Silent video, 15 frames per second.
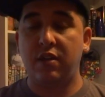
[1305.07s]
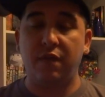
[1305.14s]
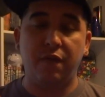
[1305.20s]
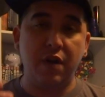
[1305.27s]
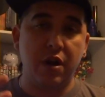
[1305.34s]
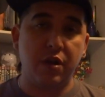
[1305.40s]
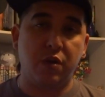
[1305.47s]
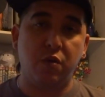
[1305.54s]
It's a
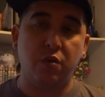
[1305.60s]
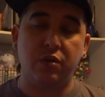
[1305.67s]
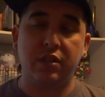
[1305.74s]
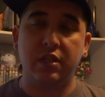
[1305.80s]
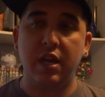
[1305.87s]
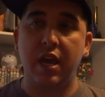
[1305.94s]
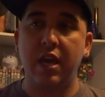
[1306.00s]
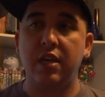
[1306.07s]
very cool
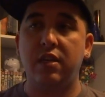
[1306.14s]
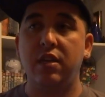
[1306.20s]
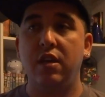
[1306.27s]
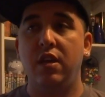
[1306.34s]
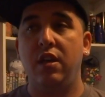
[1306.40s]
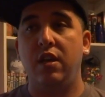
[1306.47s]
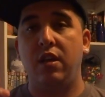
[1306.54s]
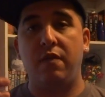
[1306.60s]
snake.
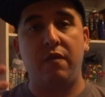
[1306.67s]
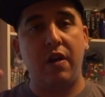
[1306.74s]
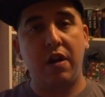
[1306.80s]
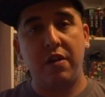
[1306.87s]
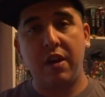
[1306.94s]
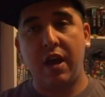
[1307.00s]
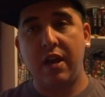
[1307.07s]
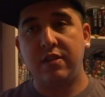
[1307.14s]

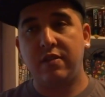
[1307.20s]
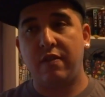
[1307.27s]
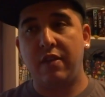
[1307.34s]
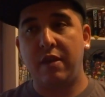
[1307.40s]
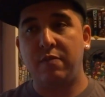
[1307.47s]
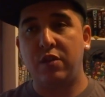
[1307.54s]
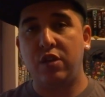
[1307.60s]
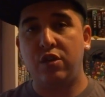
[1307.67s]
Very nice of
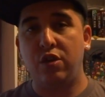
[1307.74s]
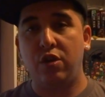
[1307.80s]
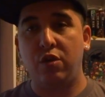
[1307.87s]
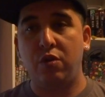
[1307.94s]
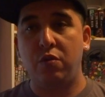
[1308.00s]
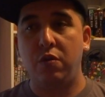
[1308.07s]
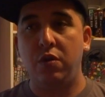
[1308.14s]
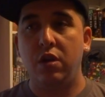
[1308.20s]
them to
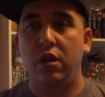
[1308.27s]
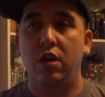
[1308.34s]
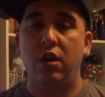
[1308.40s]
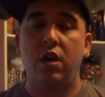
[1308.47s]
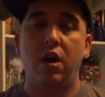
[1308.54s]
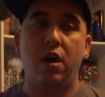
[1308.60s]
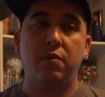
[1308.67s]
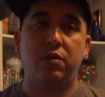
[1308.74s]
do.
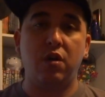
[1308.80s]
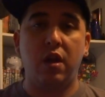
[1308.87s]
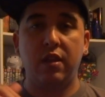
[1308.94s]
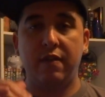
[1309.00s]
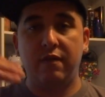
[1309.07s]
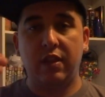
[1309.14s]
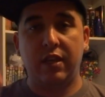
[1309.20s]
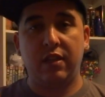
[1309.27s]
So I'll
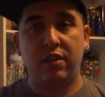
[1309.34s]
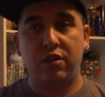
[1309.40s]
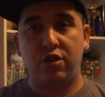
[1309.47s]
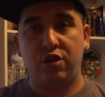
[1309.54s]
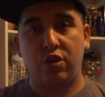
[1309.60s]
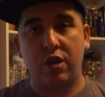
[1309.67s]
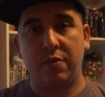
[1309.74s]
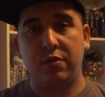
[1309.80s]
leave a link in the
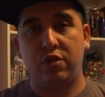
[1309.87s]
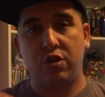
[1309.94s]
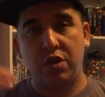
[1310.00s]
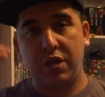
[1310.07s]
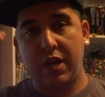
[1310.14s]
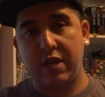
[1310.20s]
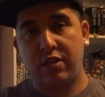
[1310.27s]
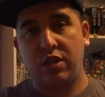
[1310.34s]
description so
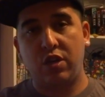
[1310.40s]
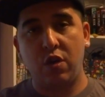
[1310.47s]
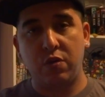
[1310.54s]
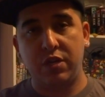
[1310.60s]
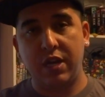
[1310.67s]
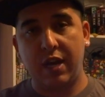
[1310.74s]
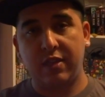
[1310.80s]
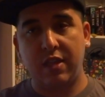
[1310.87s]
you guys can go
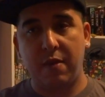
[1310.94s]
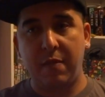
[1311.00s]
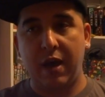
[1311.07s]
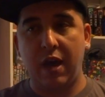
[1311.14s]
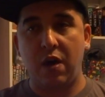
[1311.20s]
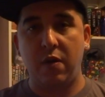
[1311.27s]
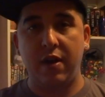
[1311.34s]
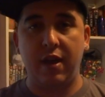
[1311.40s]
check them
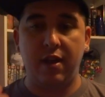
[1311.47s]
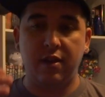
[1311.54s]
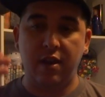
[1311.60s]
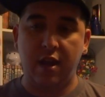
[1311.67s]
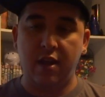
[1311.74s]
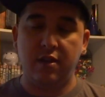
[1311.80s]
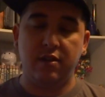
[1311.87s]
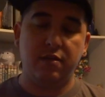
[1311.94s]
out
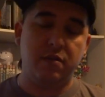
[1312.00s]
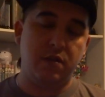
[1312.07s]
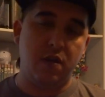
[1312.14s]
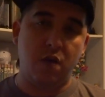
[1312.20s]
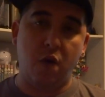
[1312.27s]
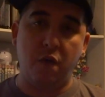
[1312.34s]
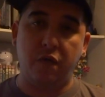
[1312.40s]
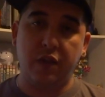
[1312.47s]
and
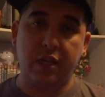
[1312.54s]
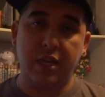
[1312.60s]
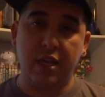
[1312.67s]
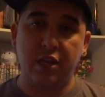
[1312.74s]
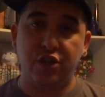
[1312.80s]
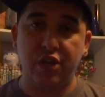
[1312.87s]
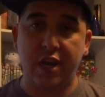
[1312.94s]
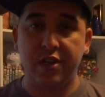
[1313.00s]
hopefully
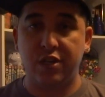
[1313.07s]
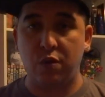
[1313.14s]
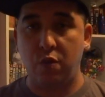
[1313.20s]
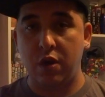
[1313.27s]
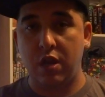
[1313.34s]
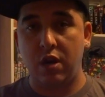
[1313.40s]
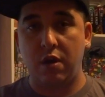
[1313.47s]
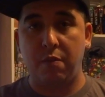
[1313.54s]
get a chance to
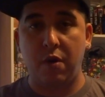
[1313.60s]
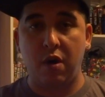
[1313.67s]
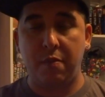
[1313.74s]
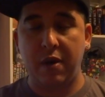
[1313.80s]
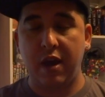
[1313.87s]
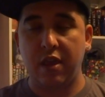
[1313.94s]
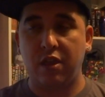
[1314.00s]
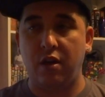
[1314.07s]
win a ball
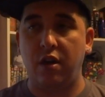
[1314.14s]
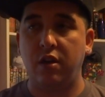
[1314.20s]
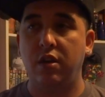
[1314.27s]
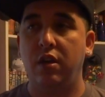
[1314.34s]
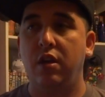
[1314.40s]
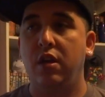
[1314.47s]
python.